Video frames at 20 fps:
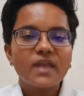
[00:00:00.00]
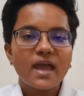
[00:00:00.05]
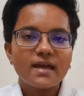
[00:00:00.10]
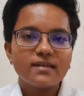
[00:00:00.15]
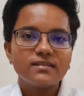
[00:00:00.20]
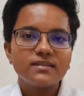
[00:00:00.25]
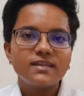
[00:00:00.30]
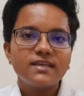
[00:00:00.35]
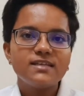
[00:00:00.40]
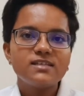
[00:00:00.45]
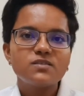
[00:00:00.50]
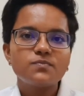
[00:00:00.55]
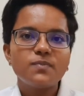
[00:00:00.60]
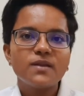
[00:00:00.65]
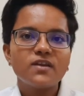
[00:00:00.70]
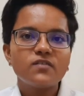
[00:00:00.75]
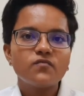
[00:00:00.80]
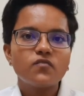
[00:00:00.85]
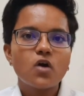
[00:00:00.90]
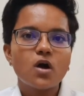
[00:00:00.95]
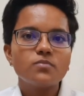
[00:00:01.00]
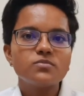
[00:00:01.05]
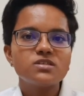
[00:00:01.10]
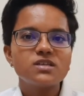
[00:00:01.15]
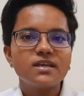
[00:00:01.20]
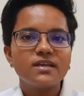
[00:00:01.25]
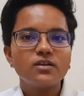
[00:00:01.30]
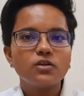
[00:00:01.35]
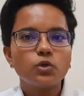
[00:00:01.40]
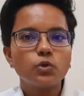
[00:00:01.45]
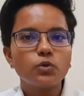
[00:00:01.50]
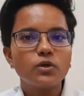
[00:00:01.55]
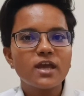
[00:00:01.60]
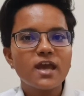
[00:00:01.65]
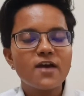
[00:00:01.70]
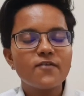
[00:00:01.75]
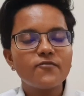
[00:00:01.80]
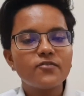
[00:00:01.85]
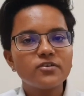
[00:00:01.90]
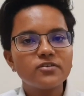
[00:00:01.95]
And these platforms include
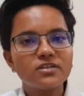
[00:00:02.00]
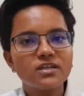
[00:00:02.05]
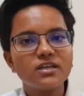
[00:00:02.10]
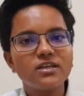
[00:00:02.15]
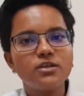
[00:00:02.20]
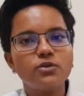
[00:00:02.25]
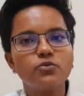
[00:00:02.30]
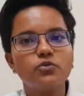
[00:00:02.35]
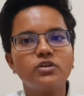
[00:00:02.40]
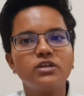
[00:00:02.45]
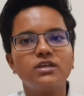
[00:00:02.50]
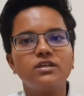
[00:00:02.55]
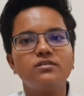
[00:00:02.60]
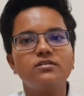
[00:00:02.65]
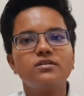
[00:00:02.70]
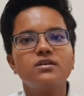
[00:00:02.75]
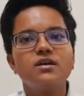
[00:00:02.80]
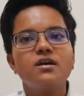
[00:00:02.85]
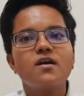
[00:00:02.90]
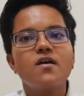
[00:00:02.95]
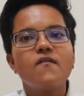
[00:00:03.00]
everything you need: